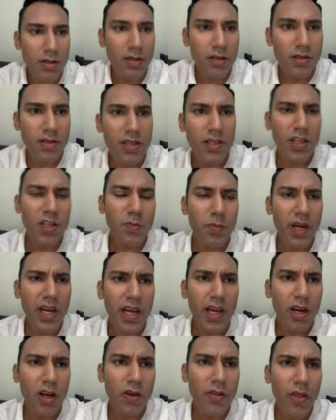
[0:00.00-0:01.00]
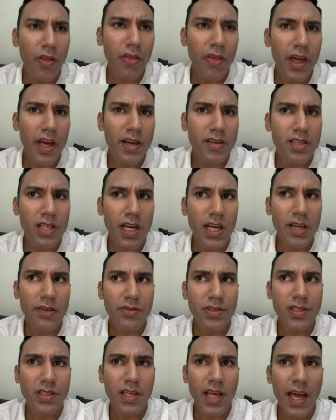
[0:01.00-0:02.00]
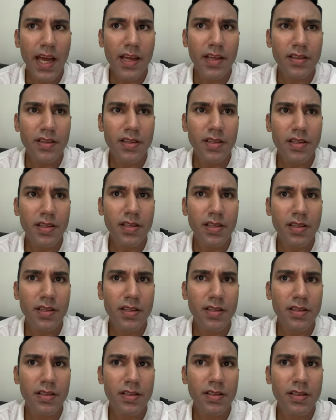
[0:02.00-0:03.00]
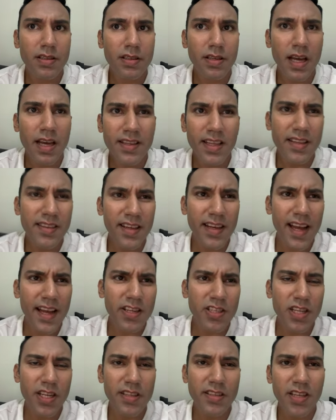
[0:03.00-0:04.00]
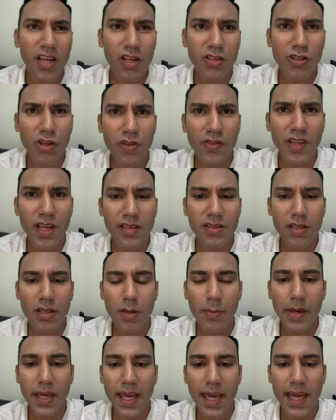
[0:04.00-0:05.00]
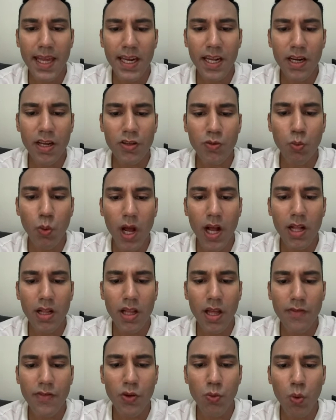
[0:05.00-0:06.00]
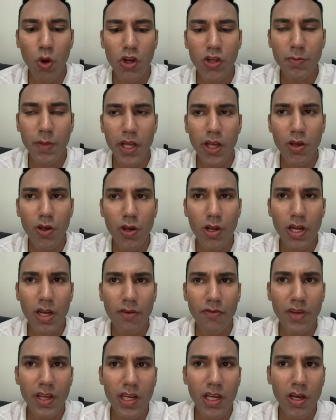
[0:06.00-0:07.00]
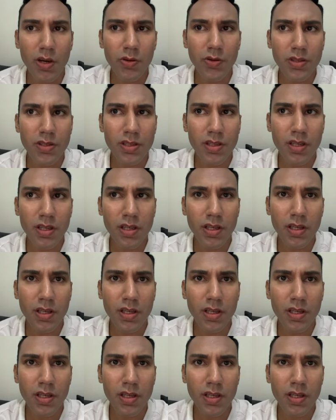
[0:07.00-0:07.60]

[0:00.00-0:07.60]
You see, despite a lot of the things that I've said, and I did actually touch on this in the beginning as well, if you watch my earlier videos,